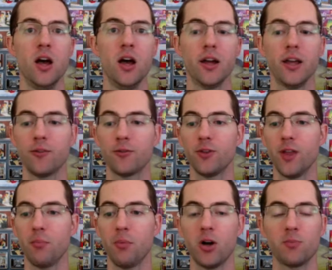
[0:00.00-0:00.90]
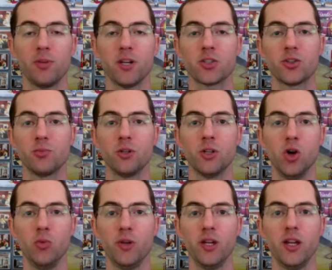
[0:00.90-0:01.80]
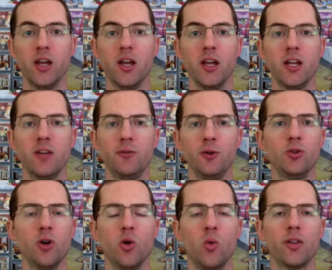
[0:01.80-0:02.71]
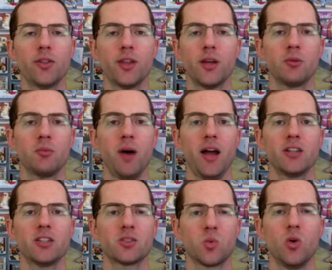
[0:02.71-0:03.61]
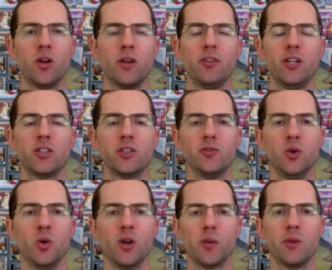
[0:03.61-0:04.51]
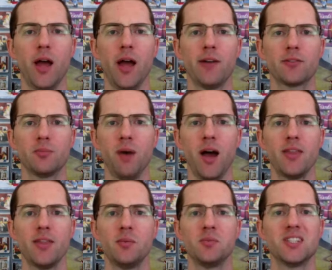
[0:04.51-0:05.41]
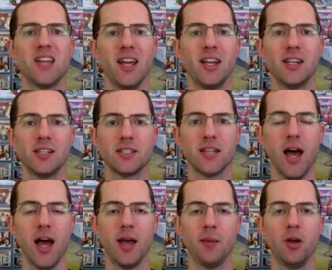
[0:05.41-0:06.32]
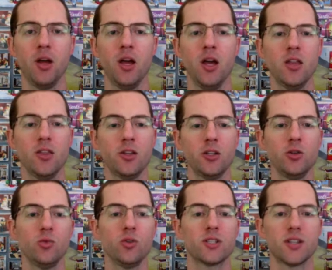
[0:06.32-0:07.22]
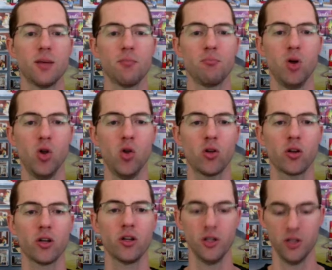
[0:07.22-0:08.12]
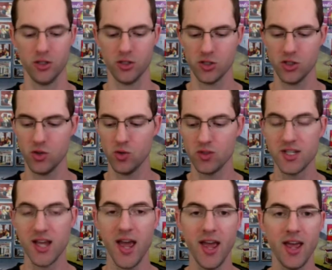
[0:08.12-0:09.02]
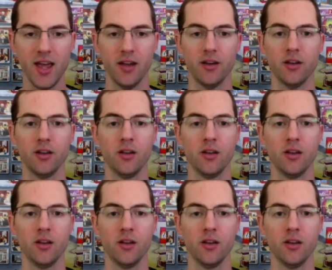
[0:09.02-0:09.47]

Again, for that part pictured below me, if you don't want them to buy just one of each, if you want them to have to buy them 10 at a time, then you would set bulk to 10.